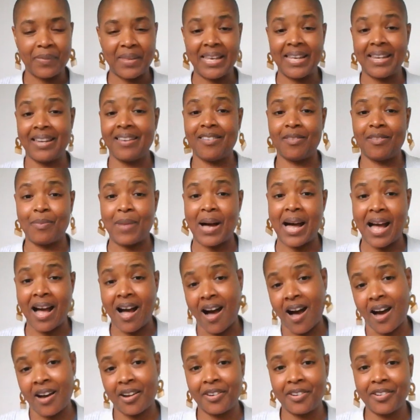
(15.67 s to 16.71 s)
It is my
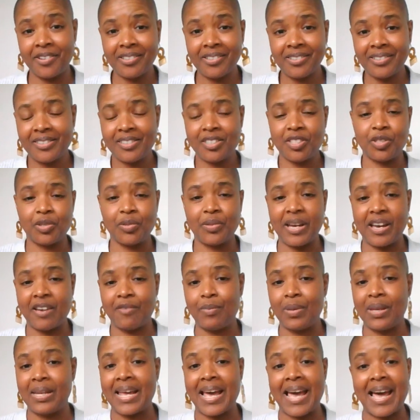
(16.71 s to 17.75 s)
honor to have
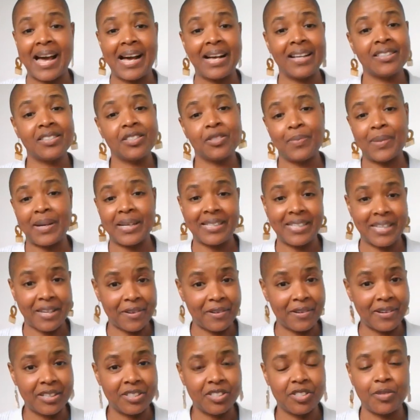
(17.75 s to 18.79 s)
been asked by
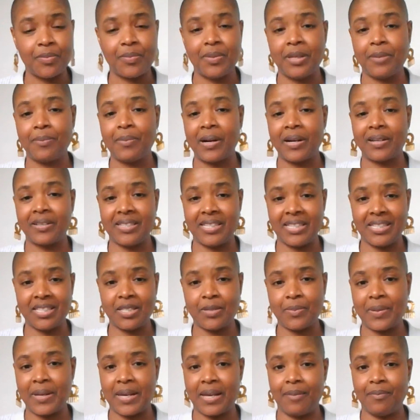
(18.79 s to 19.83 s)
Tara to be
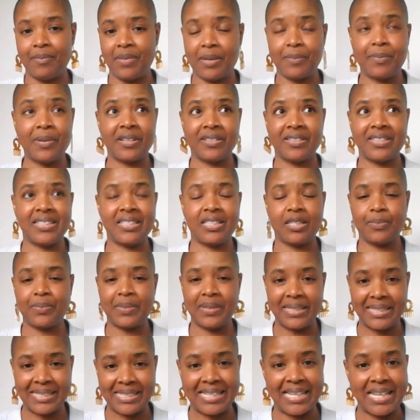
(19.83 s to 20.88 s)
a
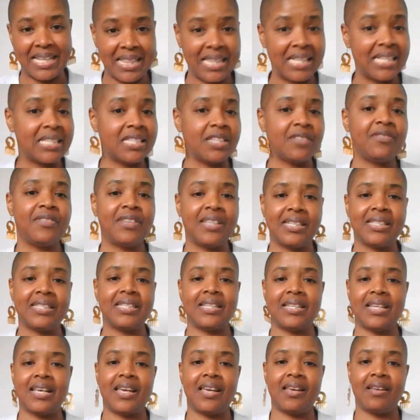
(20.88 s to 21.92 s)
participant in this event
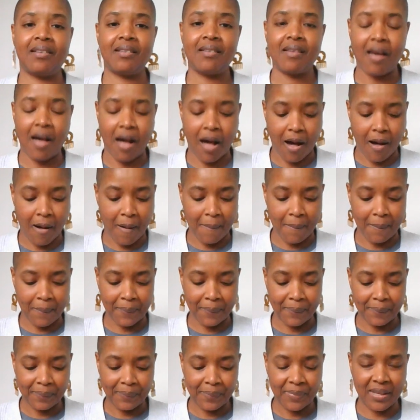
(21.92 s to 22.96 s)
tonight.
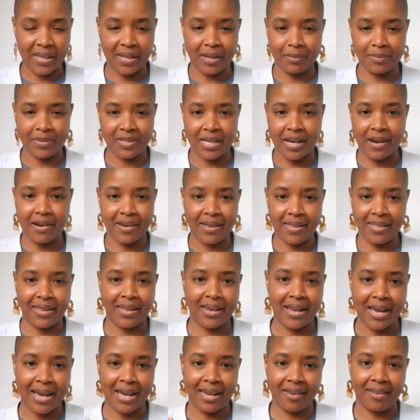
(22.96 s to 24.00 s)
And I'm sorry that
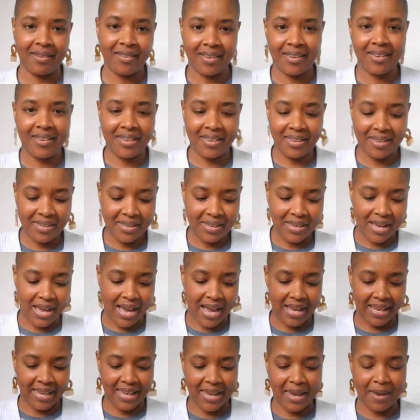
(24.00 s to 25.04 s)

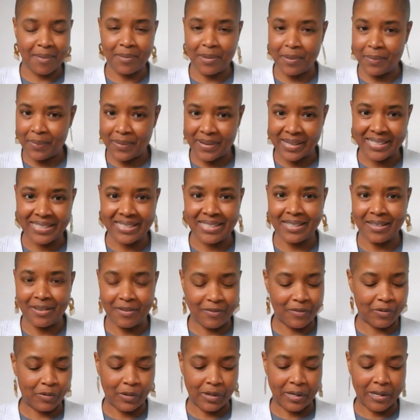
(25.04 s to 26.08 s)
I can't be present
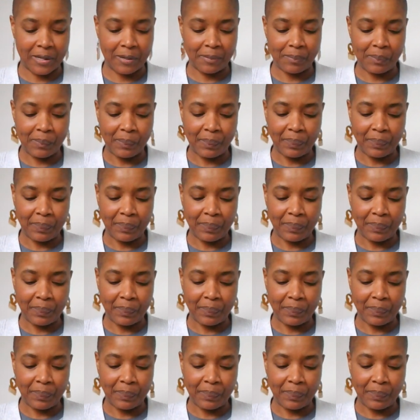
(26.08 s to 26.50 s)
for it.